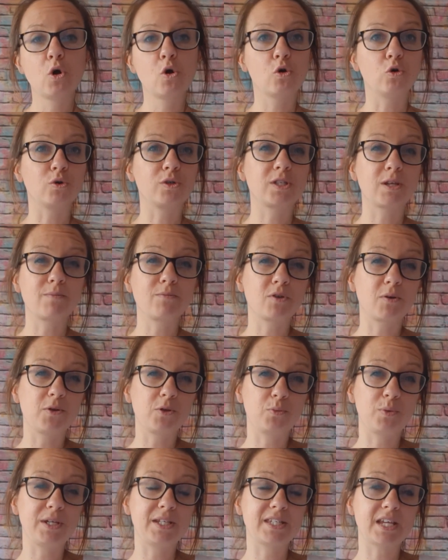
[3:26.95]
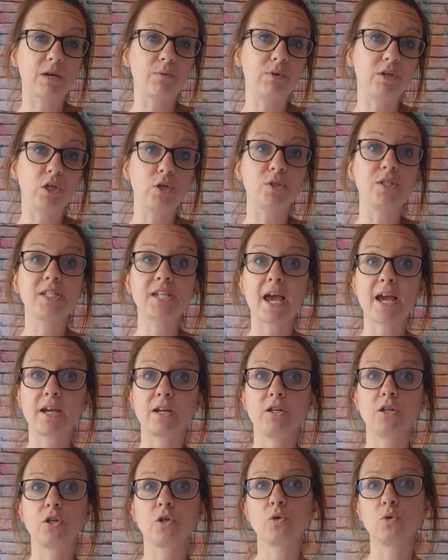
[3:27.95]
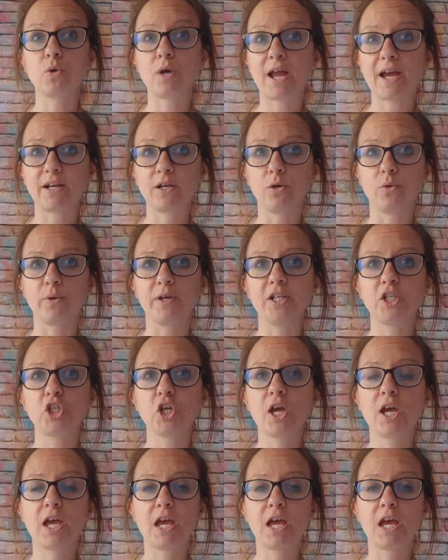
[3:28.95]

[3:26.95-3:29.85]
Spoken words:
or sometimes we say we use technical language,